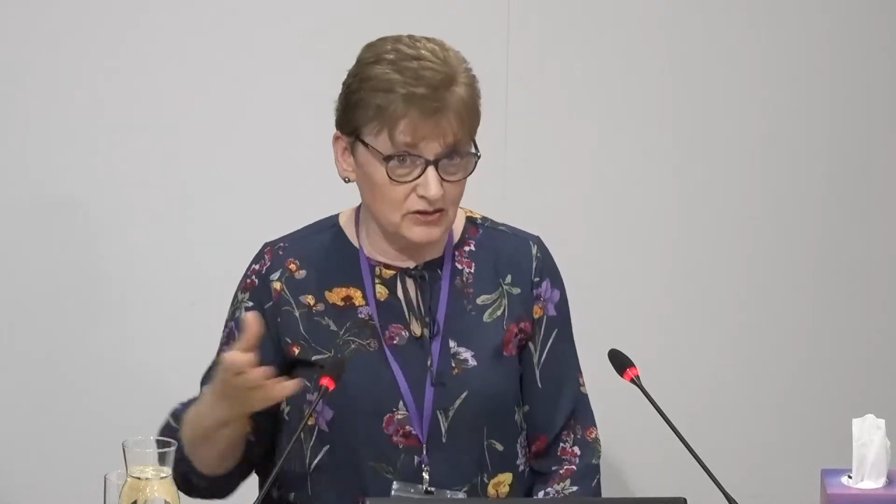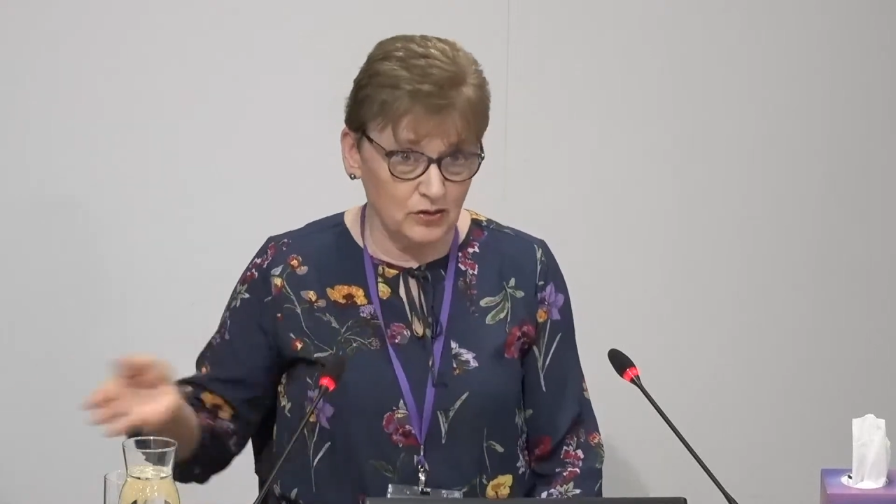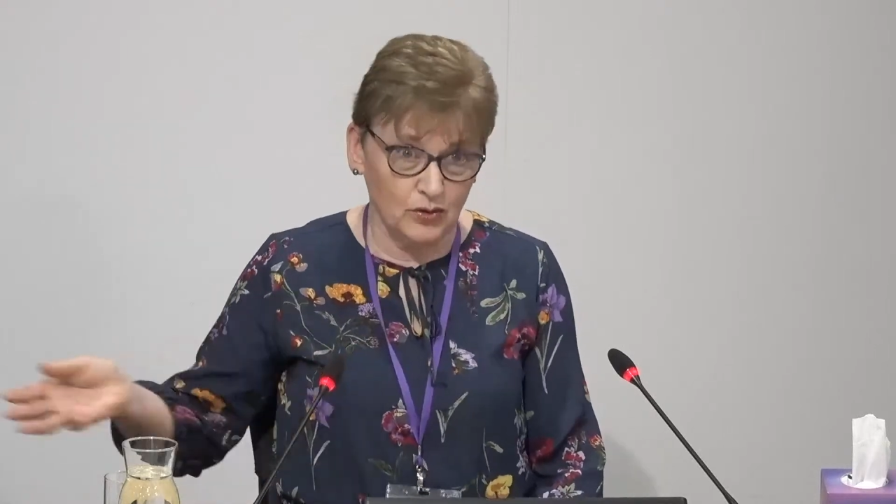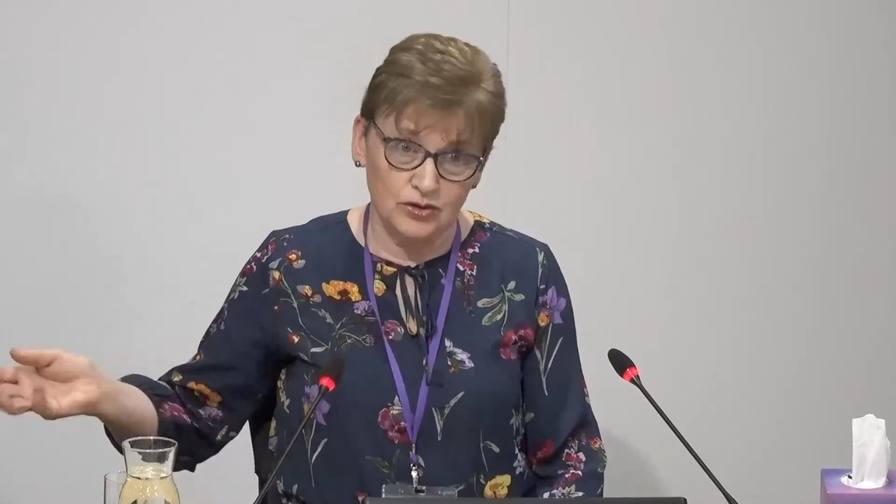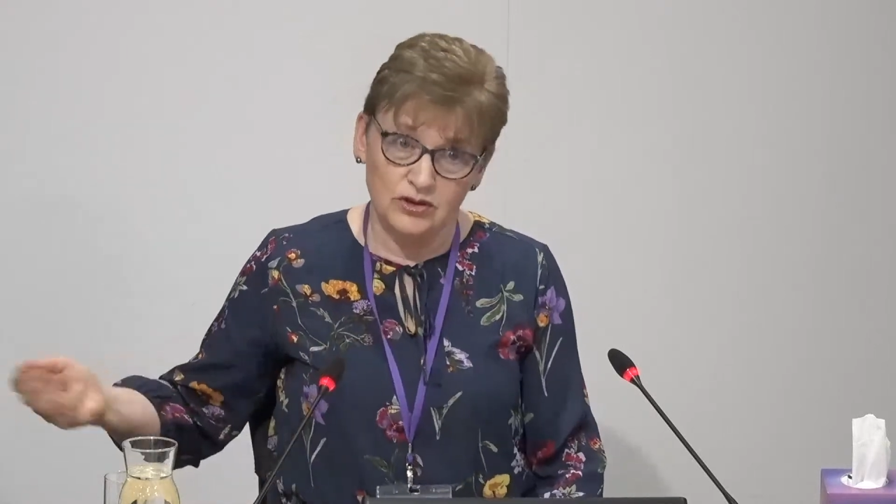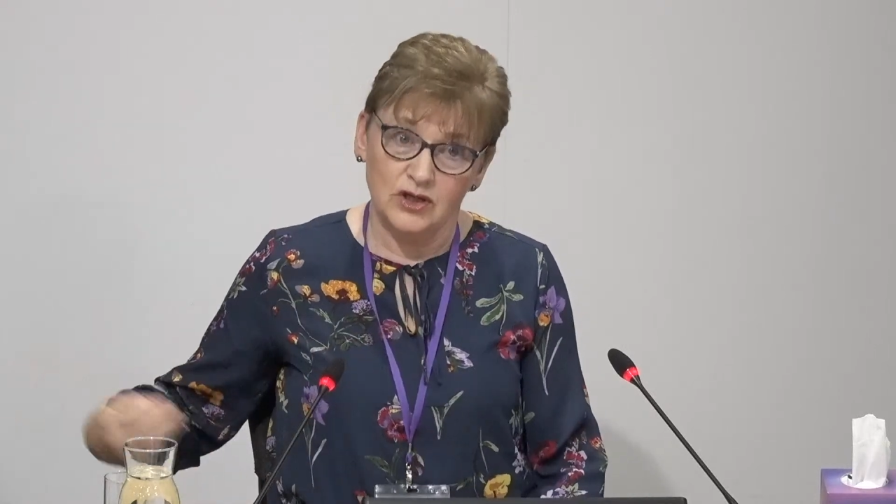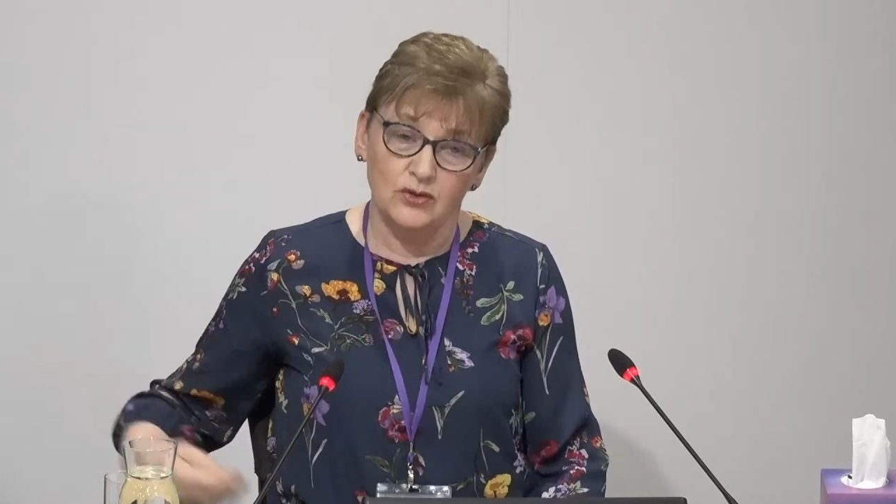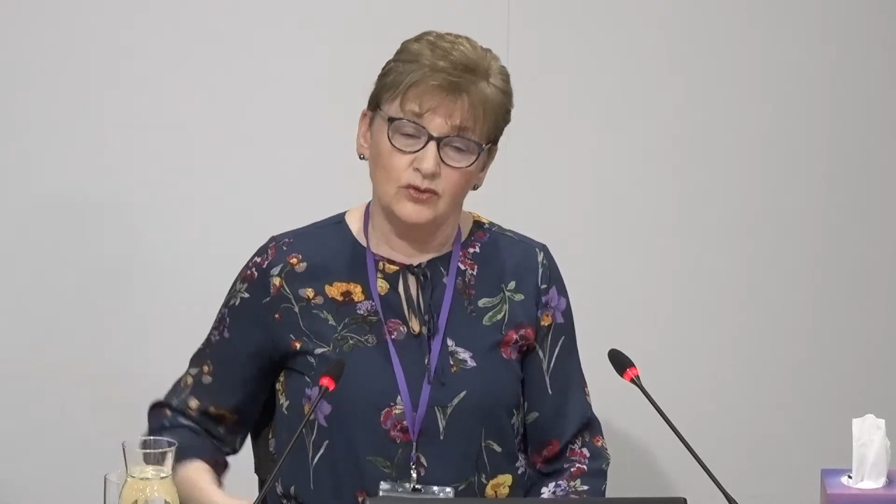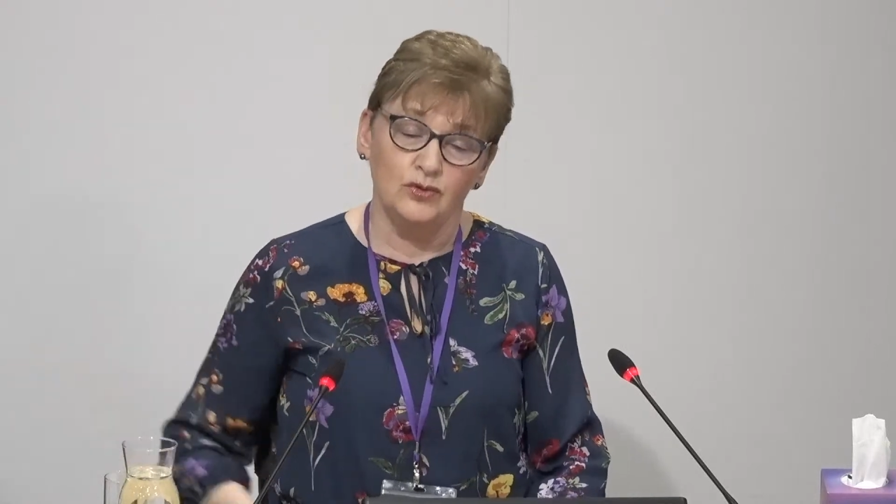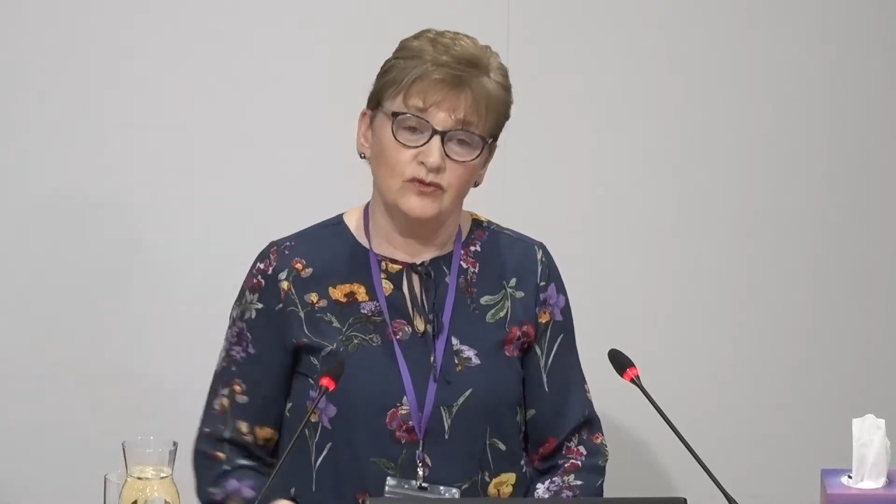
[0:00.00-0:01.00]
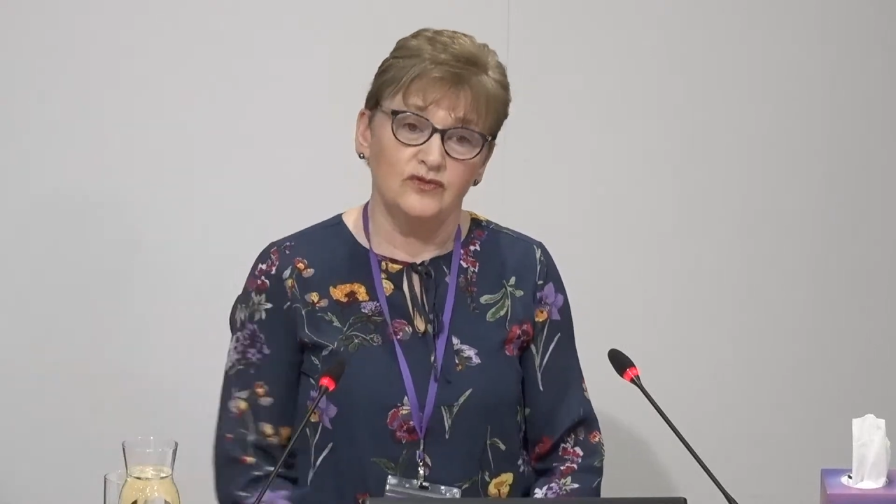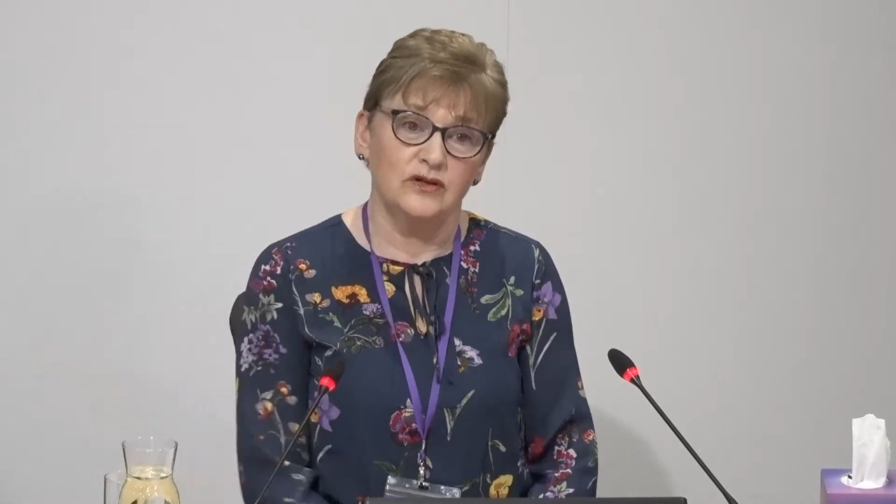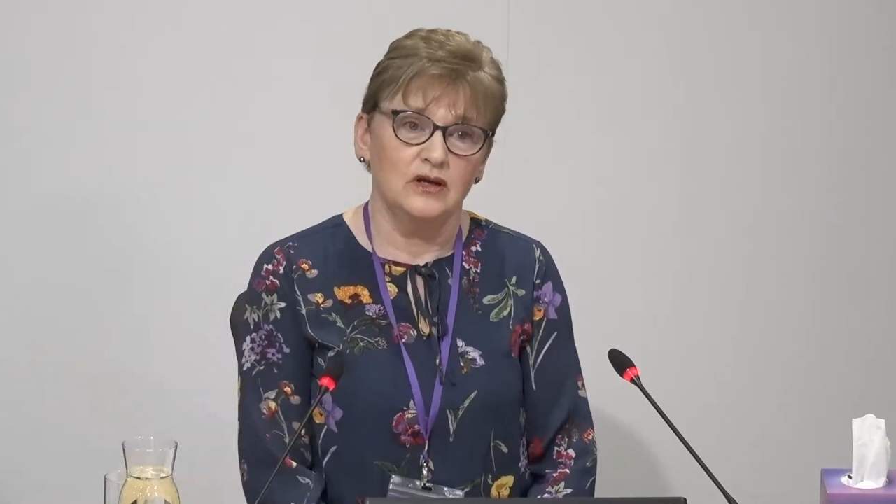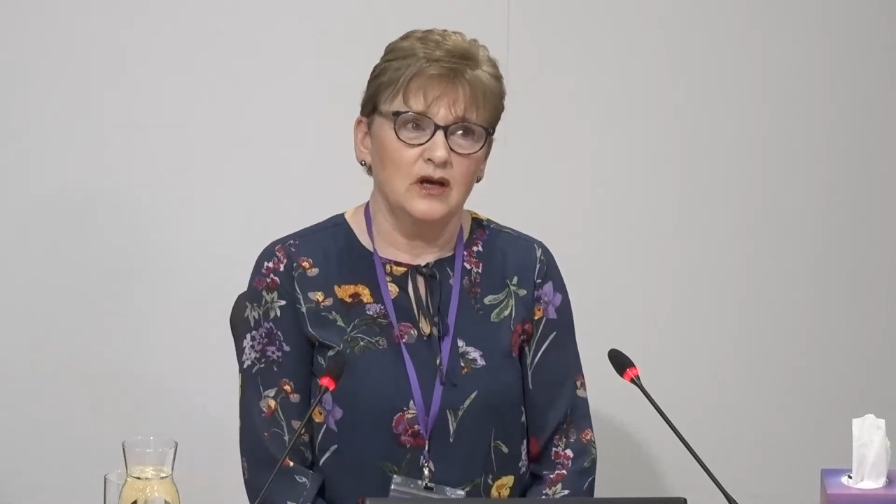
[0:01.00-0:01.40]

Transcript: gone down over